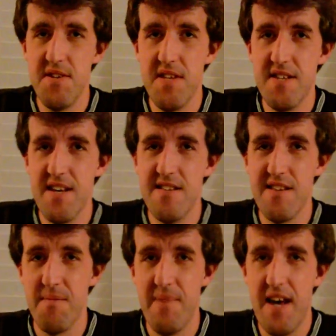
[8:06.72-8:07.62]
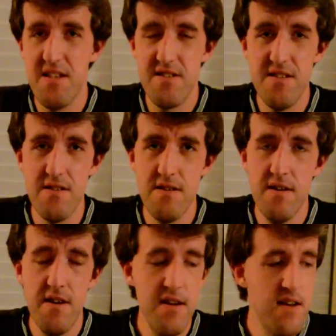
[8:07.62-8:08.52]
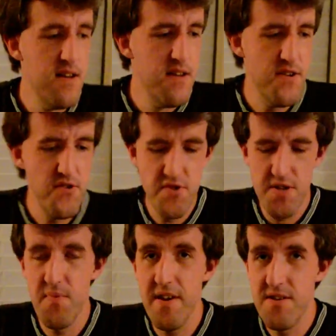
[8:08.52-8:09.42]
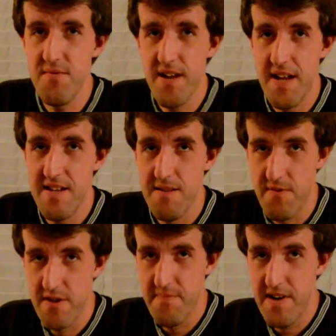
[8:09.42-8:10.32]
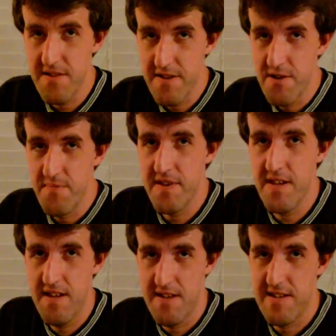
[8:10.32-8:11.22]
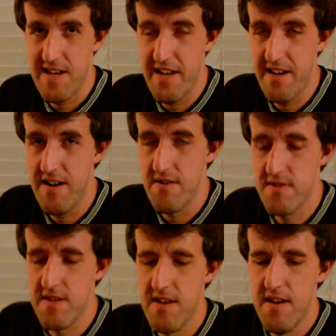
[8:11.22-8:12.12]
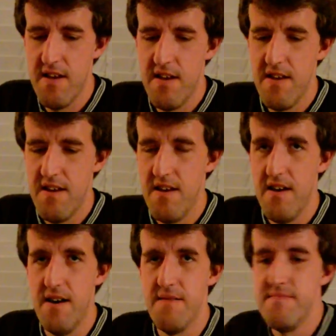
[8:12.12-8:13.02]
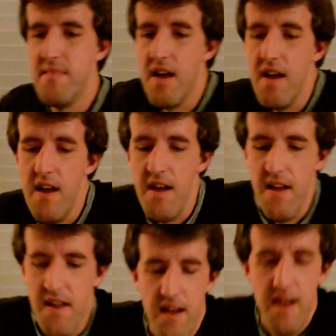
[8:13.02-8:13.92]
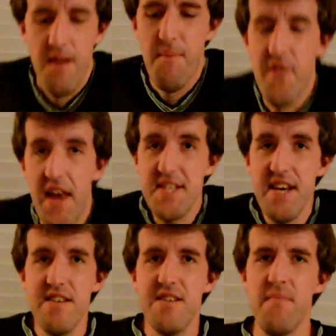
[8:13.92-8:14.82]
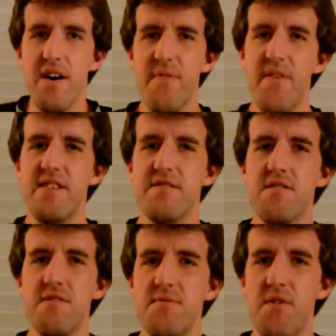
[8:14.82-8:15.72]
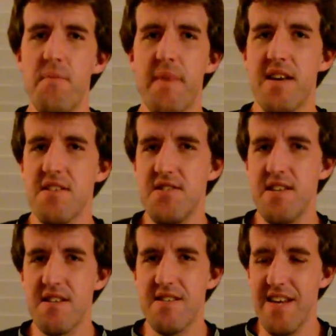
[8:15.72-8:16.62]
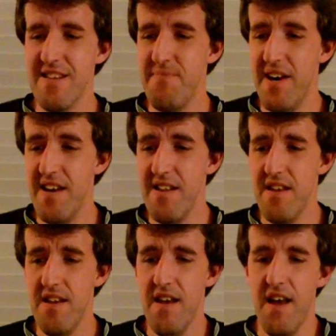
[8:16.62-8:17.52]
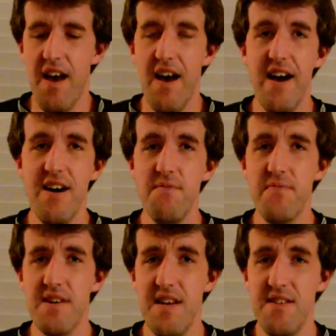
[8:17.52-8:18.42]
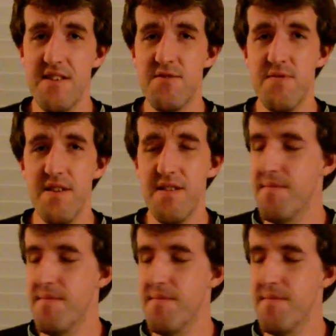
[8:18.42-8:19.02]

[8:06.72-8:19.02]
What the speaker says: the insides of the pad still. You just want to do what I did, where you barely open it and slide it out. But that's how you can modify your new Omega GX dance pad. I hope you guys enjoy